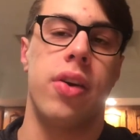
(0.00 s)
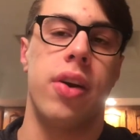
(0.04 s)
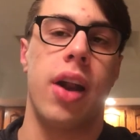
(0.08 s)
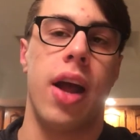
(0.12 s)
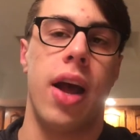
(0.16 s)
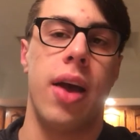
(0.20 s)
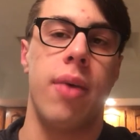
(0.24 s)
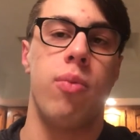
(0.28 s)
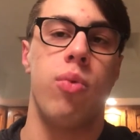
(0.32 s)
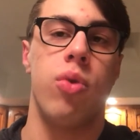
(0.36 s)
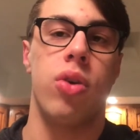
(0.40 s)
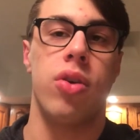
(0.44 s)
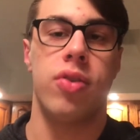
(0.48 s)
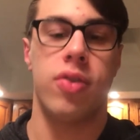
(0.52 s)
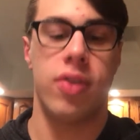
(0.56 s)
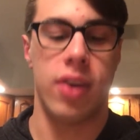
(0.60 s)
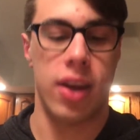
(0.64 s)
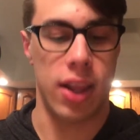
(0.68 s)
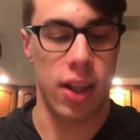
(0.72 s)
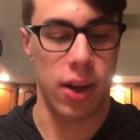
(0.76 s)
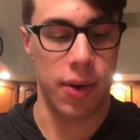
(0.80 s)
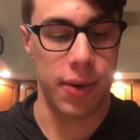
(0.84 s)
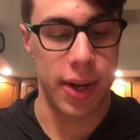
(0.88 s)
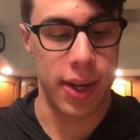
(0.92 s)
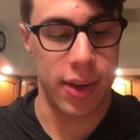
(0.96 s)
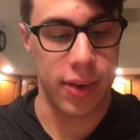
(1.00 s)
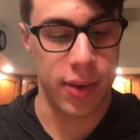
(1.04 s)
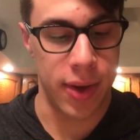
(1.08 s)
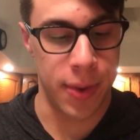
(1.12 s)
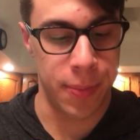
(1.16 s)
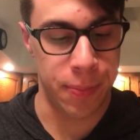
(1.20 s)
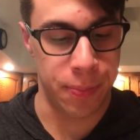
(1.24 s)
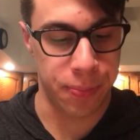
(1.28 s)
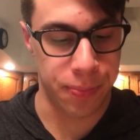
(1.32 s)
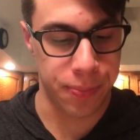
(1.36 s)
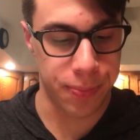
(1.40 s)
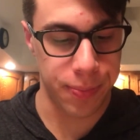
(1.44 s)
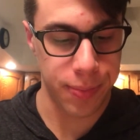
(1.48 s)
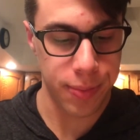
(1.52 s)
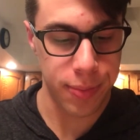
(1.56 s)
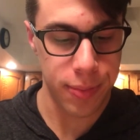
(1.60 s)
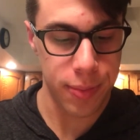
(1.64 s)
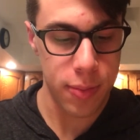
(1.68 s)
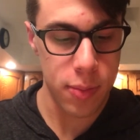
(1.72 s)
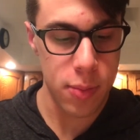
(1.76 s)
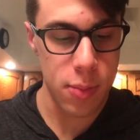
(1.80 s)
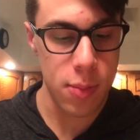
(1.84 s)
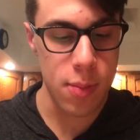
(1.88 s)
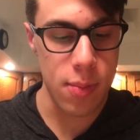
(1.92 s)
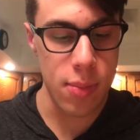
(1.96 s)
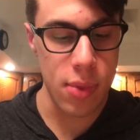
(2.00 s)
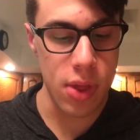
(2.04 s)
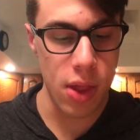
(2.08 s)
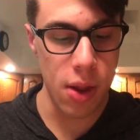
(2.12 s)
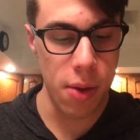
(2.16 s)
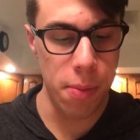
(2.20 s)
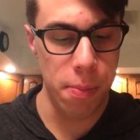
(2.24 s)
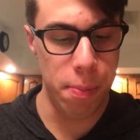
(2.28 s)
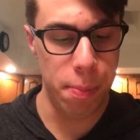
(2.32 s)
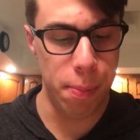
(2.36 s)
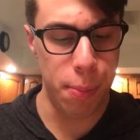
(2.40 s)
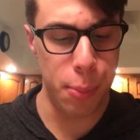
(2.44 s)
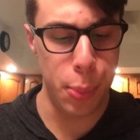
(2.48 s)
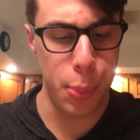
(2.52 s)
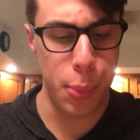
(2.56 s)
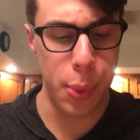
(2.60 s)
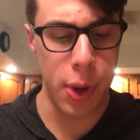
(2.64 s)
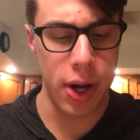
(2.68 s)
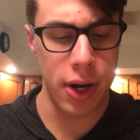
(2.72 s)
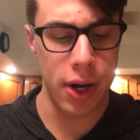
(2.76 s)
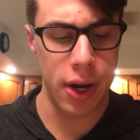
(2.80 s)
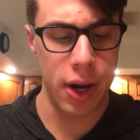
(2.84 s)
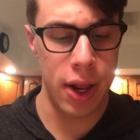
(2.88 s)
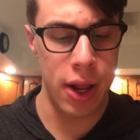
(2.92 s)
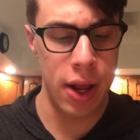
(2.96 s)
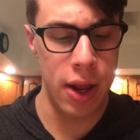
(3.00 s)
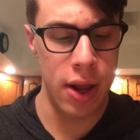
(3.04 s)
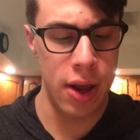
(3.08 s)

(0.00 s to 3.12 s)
And I will say there is. But